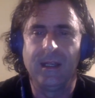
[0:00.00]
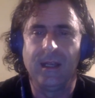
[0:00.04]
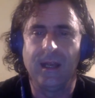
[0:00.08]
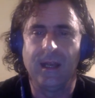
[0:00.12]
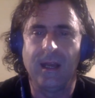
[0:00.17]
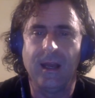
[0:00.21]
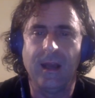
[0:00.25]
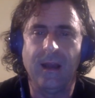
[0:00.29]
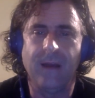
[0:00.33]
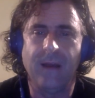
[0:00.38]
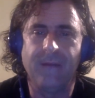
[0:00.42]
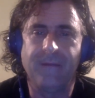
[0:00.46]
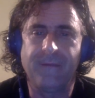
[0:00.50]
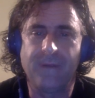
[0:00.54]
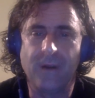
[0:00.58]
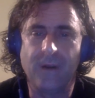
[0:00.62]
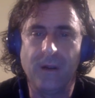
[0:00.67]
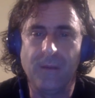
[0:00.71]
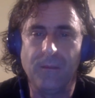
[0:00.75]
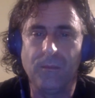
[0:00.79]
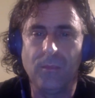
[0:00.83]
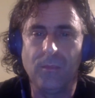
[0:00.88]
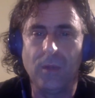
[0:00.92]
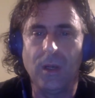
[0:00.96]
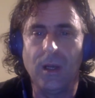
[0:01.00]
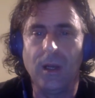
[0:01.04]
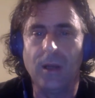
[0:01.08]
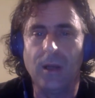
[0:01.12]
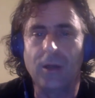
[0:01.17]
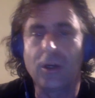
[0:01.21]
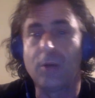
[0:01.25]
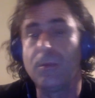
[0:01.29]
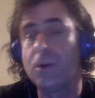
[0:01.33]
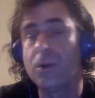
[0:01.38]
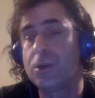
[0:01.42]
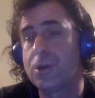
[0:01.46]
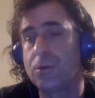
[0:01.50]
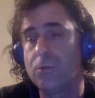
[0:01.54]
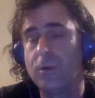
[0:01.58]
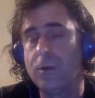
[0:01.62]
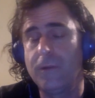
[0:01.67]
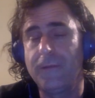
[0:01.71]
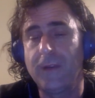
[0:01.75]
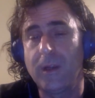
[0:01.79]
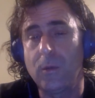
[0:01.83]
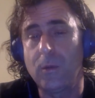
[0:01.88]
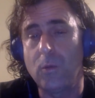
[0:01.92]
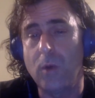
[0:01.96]
from Commercial
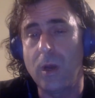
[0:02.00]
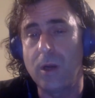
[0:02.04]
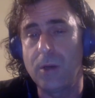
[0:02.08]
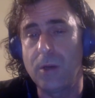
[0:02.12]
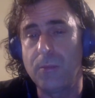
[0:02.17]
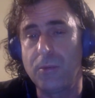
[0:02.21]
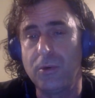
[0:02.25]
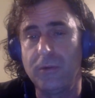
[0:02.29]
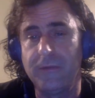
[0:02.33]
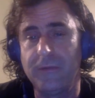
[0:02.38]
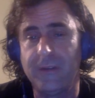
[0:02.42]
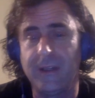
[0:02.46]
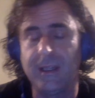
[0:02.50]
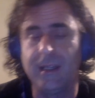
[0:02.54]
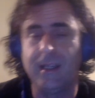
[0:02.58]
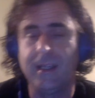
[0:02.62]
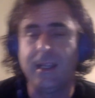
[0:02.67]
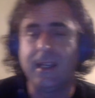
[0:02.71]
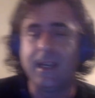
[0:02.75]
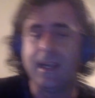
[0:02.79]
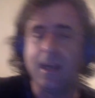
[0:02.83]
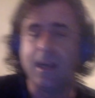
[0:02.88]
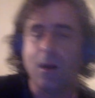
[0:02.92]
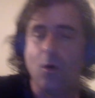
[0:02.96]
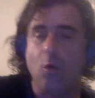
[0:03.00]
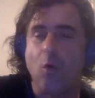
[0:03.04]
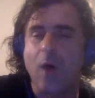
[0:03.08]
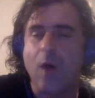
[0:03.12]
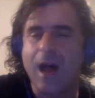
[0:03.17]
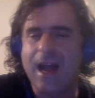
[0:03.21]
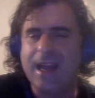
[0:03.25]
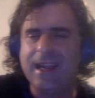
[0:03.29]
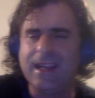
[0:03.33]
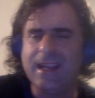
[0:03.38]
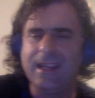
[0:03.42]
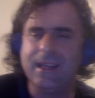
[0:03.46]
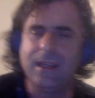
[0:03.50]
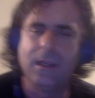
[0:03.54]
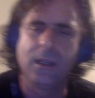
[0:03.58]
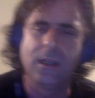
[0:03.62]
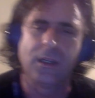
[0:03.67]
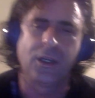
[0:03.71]
Roofing and Waterproofing in Hawaii.